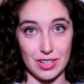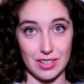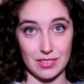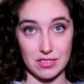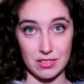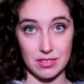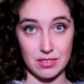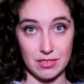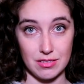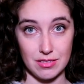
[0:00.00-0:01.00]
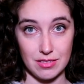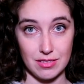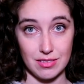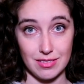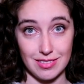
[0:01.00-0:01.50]
because
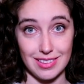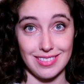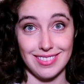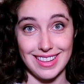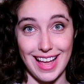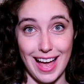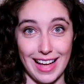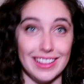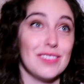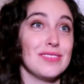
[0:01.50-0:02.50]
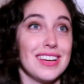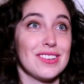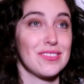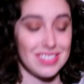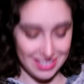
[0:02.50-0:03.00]
I live
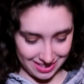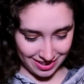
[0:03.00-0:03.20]
dangerously.